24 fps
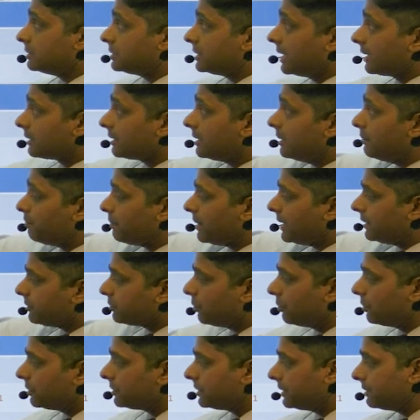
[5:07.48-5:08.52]
Shakti Plus
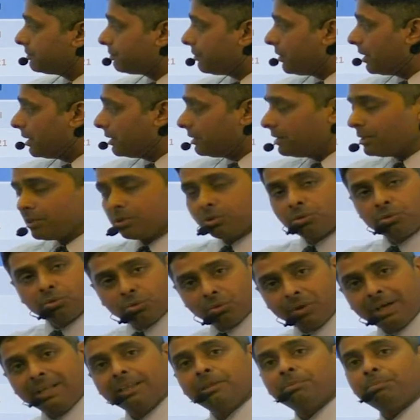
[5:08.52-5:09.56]
course is for
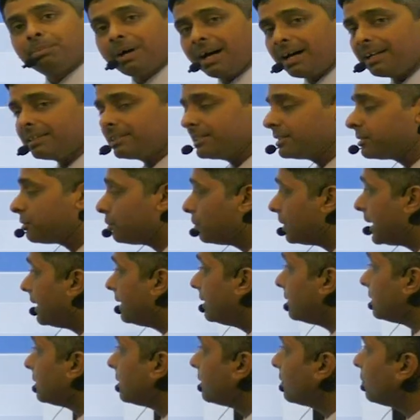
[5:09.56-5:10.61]
12th past
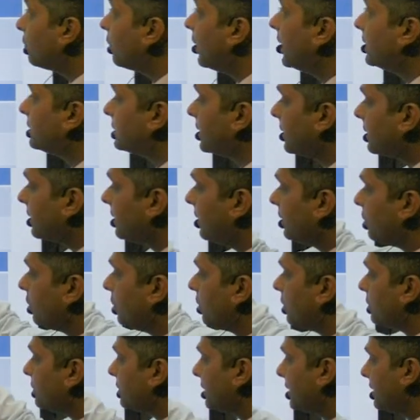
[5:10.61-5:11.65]
students, while Shakti
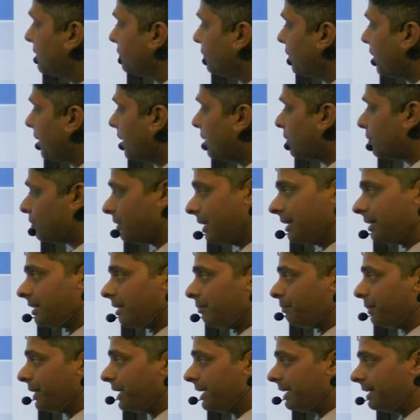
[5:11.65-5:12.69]
course is for 12th
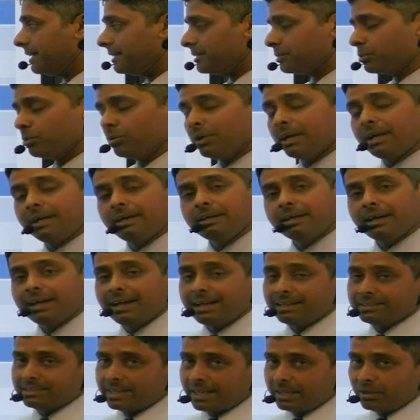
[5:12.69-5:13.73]
appearing student
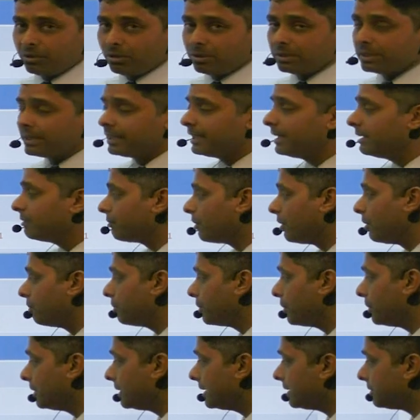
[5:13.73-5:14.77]
as I already
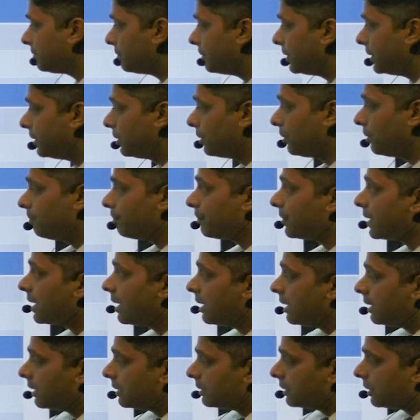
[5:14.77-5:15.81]
informed you in this video.
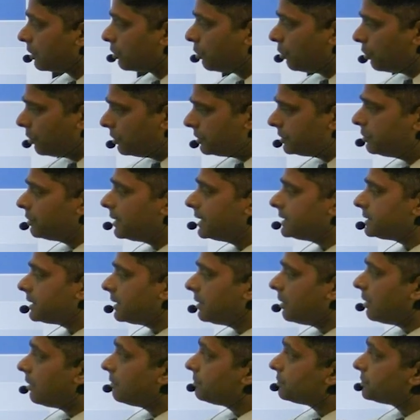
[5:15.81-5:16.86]
The course
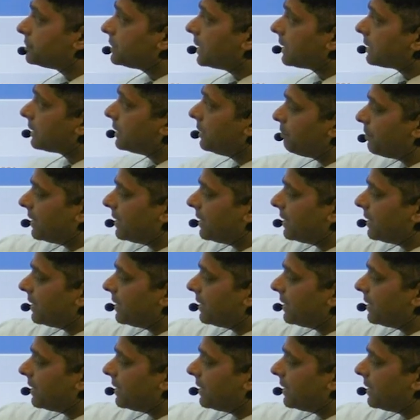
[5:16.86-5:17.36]
duration of Shakti